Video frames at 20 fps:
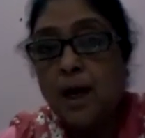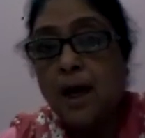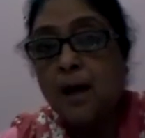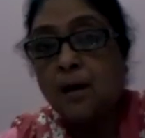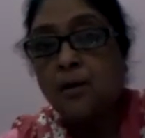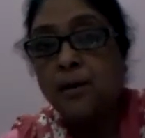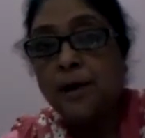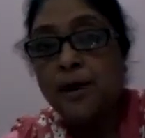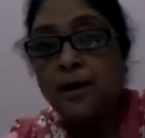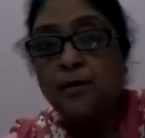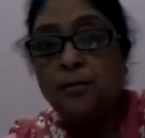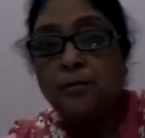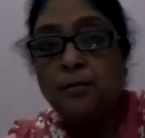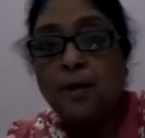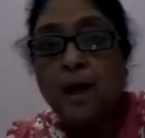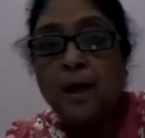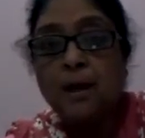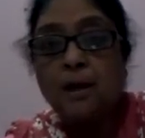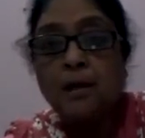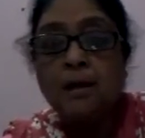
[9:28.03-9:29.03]
according to
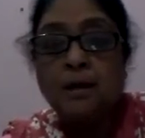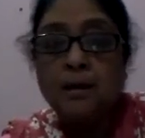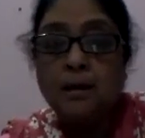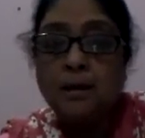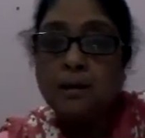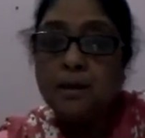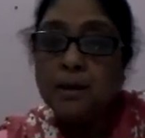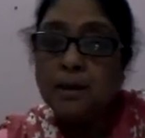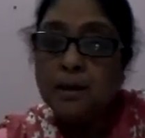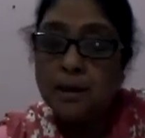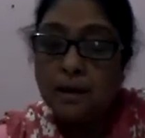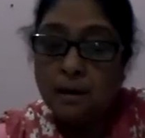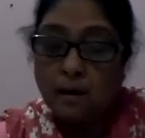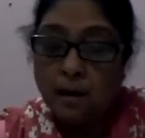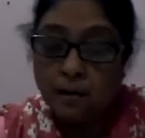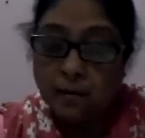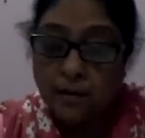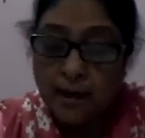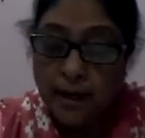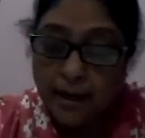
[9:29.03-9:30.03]
the
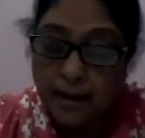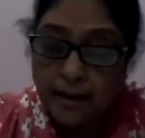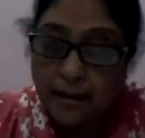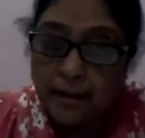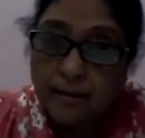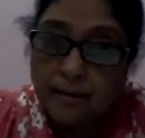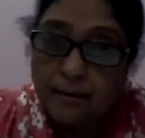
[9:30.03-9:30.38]
surrounding.